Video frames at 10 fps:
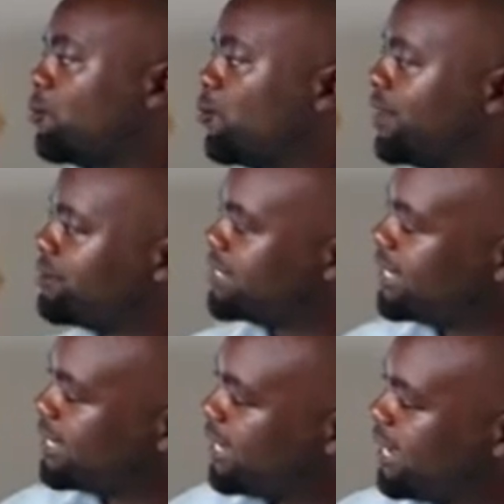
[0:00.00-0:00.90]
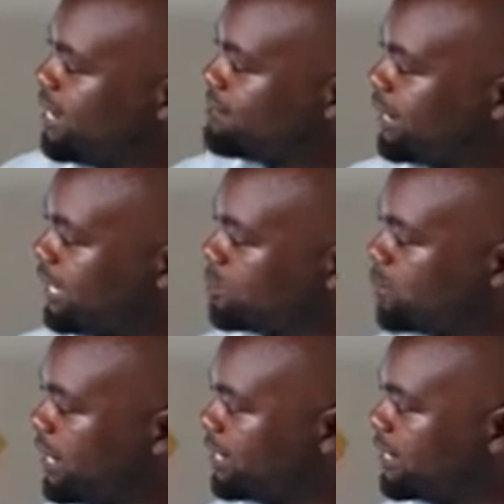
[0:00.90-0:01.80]
When you take N minus
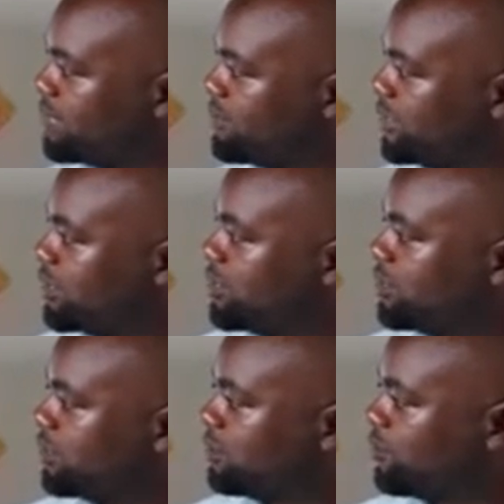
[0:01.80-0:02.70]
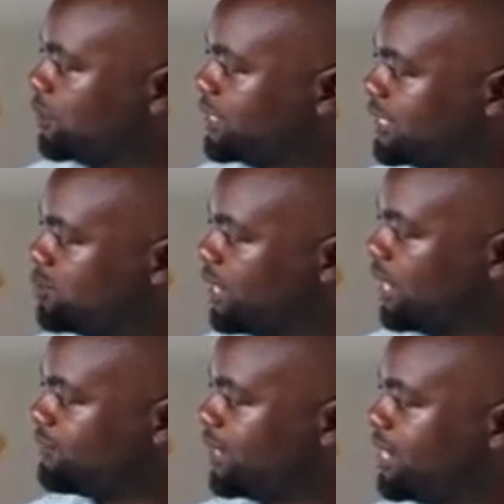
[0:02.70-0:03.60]
1, that means since we
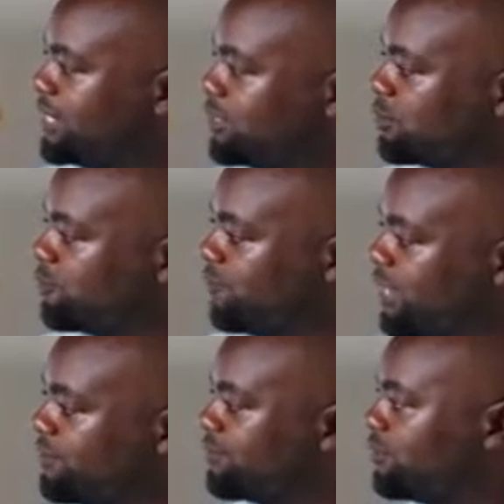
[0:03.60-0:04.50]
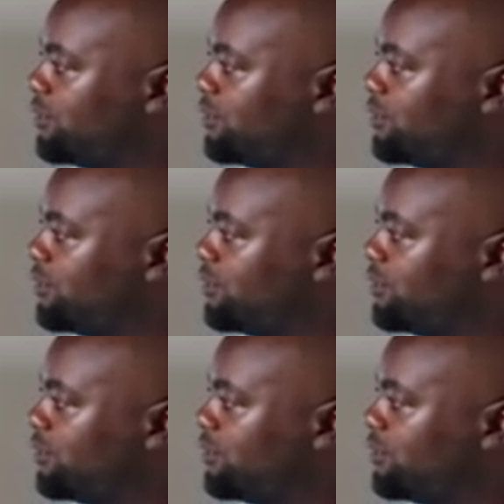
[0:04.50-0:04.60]
have N is equal to 5,